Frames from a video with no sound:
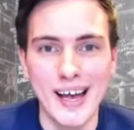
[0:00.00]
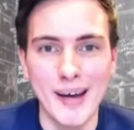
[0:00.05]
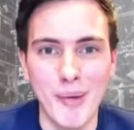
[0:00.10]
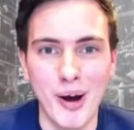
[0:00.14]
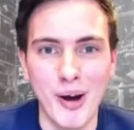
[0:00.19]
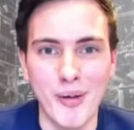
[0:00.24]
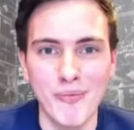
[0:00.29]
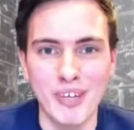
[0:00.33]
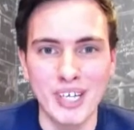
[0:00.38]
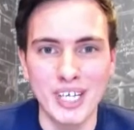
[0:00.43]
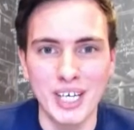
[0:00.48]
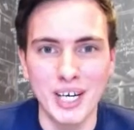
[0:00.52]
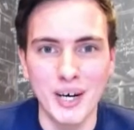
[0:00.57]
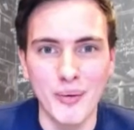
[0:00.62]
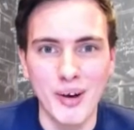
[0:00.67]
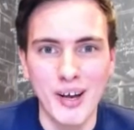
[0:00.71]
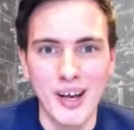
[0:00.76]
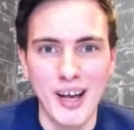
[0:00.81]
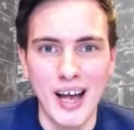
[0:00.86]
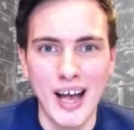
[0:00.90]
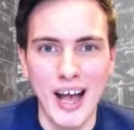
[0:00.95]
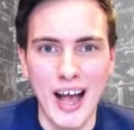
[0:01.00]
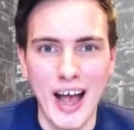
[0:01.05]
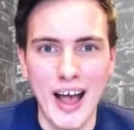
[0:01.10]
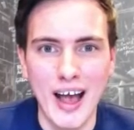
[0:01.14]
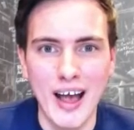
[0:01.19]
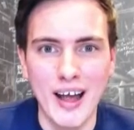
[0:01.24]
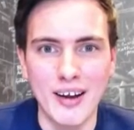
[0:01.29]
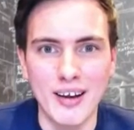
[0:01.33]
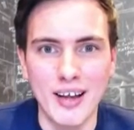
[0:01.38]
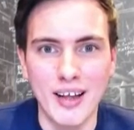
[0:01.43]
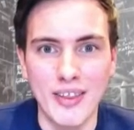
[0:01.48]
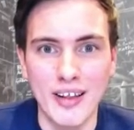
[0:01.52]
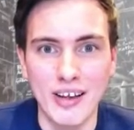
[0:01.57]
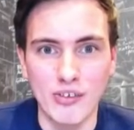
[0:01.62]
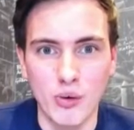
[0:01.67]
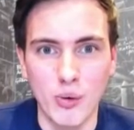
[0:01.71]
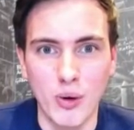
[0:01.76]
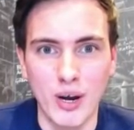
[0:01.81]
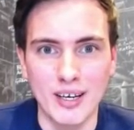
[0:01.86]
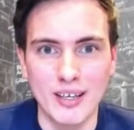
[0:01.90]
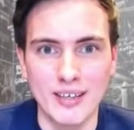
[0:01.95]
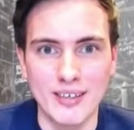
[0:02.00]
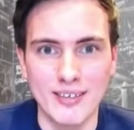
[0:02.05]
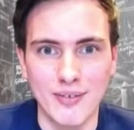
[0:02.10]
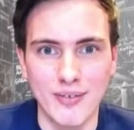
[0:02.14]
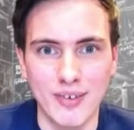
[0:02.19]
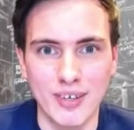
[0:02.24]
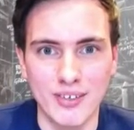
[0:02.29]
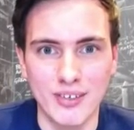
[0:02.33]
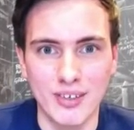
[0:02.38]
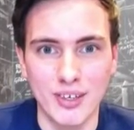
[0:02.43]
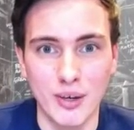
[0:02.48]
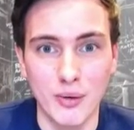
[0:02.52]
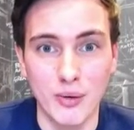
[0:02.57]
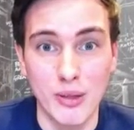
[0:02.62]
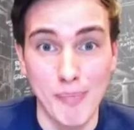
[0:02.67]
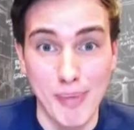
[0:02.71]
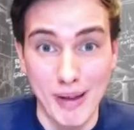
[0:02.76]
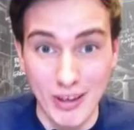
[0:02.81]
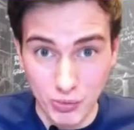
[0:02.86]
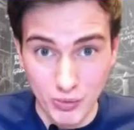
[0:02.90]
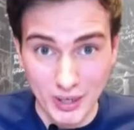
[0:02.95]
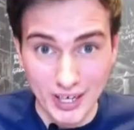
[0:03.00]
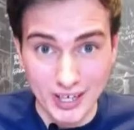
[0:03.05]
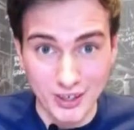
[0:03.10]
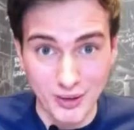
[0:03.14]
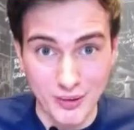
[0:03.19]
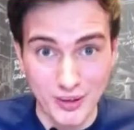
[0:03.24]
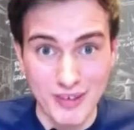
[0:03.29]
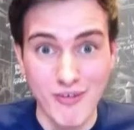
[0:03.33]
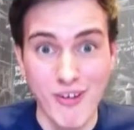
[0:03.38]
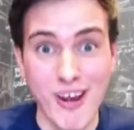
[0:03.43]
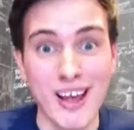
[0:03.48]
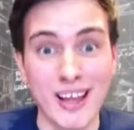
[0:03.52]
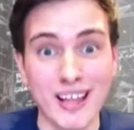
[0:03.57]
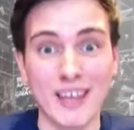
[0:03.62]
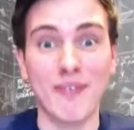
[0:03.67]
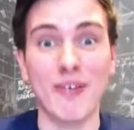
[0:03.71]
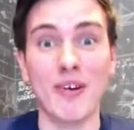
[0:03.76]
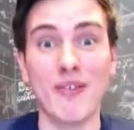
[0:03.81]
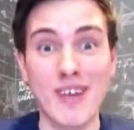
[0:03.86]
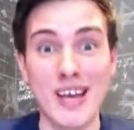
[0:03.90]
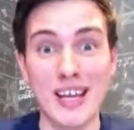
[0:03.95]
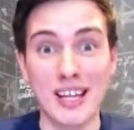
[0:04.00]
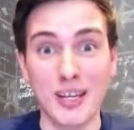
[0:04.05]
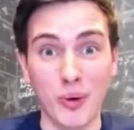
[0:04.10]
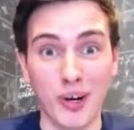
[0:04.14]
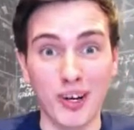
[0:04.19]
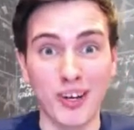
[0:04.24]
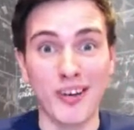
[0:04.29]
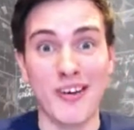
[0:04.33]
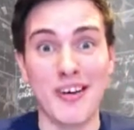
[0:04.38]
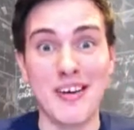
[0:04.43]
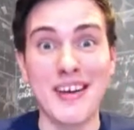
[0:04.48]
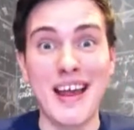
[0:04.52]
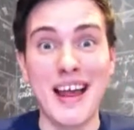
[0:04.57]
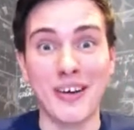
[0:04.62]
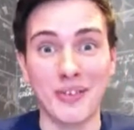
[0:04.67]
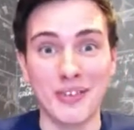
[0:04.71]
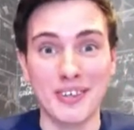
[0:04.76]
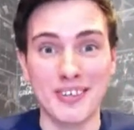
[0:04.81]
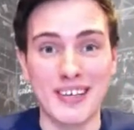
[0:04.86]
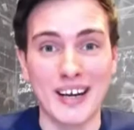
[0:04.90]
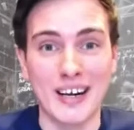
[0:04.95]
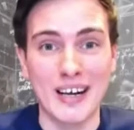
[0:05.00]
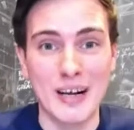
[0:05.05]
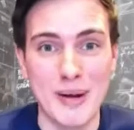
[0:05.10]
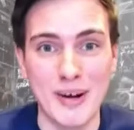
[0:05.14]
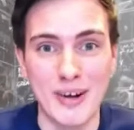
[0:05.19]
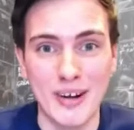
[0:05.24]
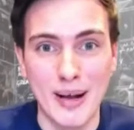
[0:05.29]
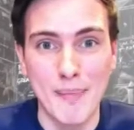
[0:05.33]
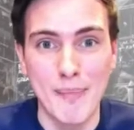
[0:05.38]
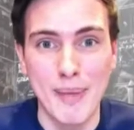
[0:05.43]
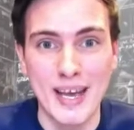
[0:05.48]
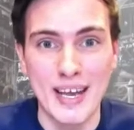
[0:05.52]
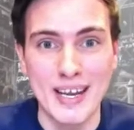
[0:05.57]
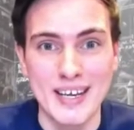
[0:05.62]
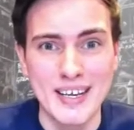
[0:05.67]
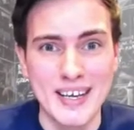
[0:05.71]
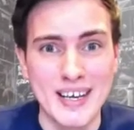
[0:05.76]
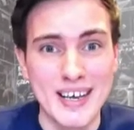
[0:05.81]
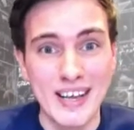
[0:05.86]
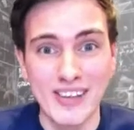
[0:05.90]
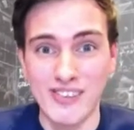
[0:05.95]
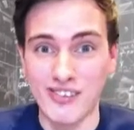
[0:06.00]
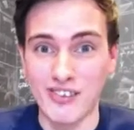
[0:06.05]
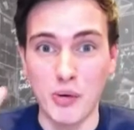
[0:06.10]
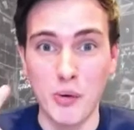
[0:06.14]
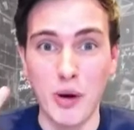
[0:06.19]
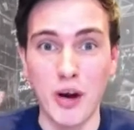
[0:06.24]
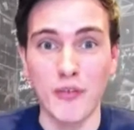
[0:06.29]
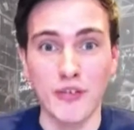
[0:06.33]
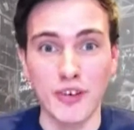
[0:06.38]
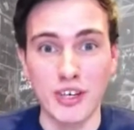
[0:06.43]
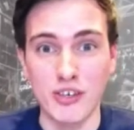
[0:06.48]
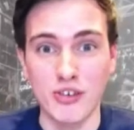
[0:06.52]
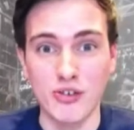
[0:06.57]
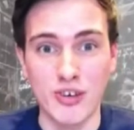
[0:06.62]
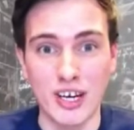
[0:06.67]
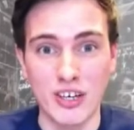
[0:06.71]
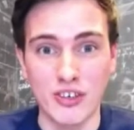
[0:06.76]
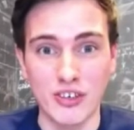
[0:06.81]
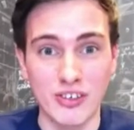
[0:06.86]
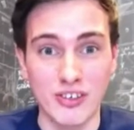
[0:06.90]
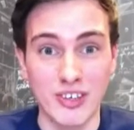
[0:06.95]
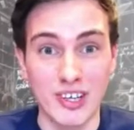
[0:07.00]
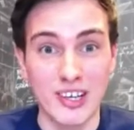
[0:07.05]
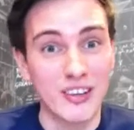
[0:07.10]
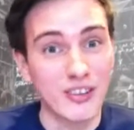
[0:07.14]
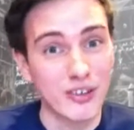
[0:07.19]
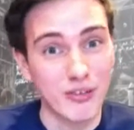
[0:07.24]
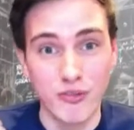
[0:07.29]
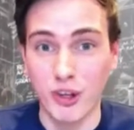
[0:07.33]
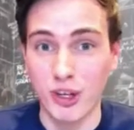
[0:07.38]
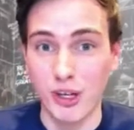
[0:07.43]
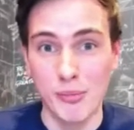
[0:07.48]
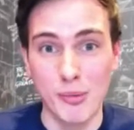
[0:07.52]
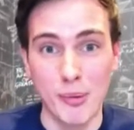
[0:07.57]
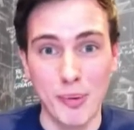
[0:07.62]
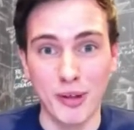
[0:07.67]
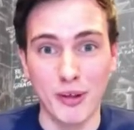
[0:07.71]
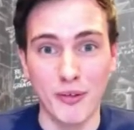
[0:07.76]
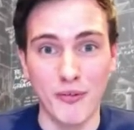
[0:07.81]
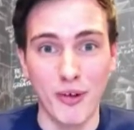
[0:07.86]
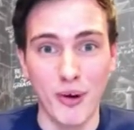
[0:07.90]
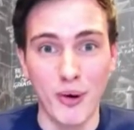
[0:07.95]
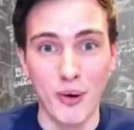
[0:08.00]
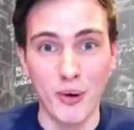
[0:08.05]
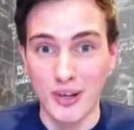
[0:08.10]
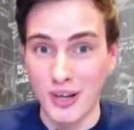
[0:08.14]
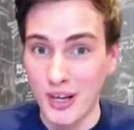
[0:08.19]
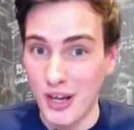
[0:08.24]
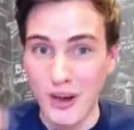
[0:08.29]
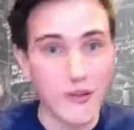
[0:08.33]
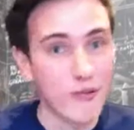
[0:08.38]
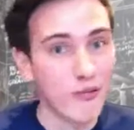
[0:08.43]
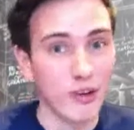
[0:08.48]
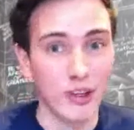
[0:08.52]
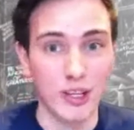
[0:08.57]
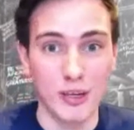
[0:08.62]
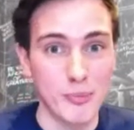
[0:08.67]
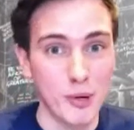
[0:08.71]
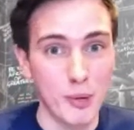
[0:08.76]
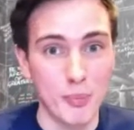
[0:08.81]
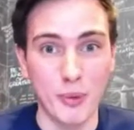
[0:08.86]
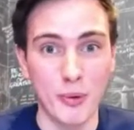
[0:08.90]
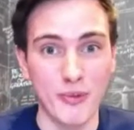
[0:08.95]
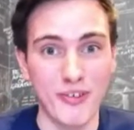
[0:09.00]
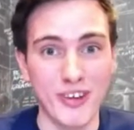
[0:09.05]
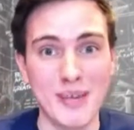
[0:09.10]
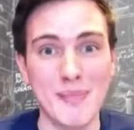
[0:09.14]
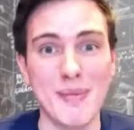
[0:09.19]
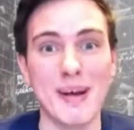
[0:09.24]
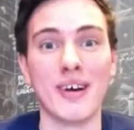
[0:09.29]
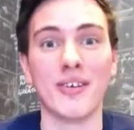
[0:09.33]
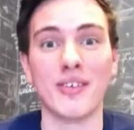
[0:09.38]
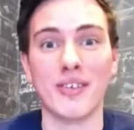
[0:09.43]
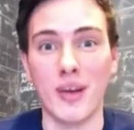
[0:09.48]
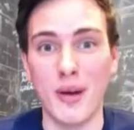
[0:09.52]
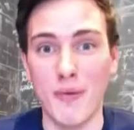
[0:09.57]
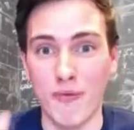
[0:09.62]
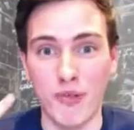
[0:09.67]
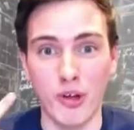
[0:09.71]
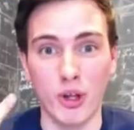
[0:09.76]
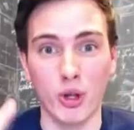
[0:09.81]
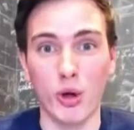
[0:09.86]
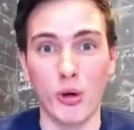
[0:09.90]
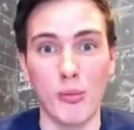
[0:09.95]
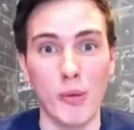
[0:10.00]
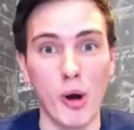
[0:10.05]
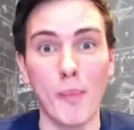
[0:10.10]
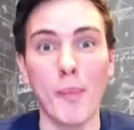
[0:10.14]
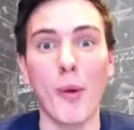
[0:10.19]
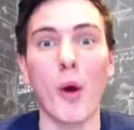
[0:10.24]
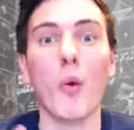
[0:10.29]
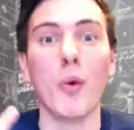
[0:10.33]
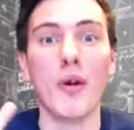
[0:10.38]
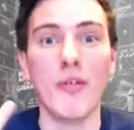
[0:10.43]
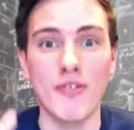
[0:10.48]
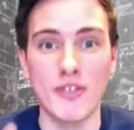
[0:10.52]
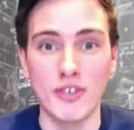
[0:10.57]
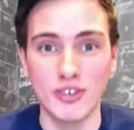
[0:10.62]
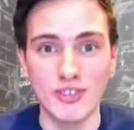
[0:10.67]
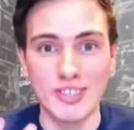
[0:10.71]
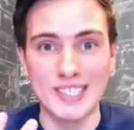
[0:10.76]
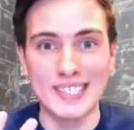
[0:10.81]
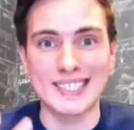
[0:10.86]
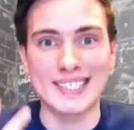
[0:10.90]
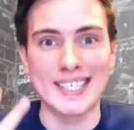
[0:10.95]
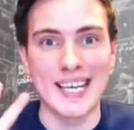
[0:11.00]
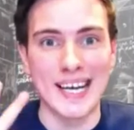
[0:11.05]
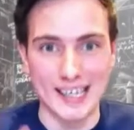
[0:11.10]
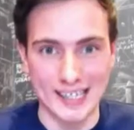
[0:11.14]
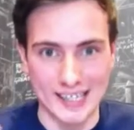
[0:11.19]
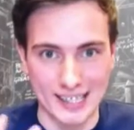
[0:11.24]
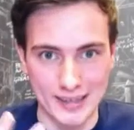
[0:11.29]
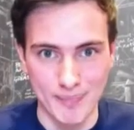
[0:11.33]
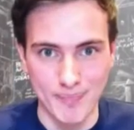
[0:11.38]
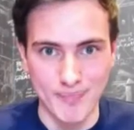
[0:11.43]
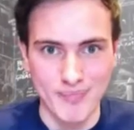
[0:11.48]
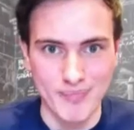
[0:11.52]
on video, and that's quite an easy thing to do. The best way of doing it really, if you really want to nail this direct mail campaign, is to do all three strategies. So follow them up on the phone, follow them up with emails, and follow them up with retargeting.